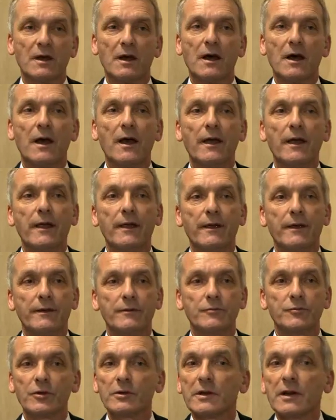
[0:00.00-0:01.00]
I
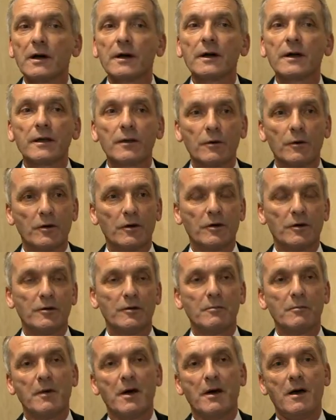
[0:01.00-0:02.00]
rely
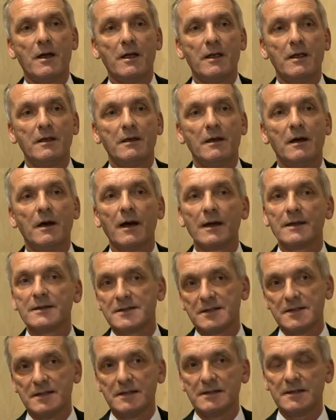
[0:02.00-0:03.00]
on my
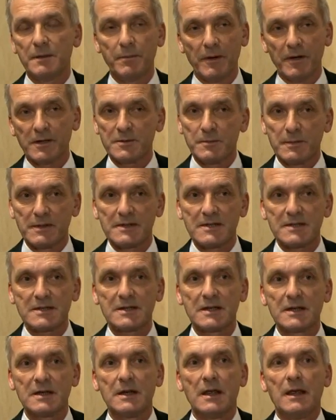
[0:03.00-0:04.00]
IT departments,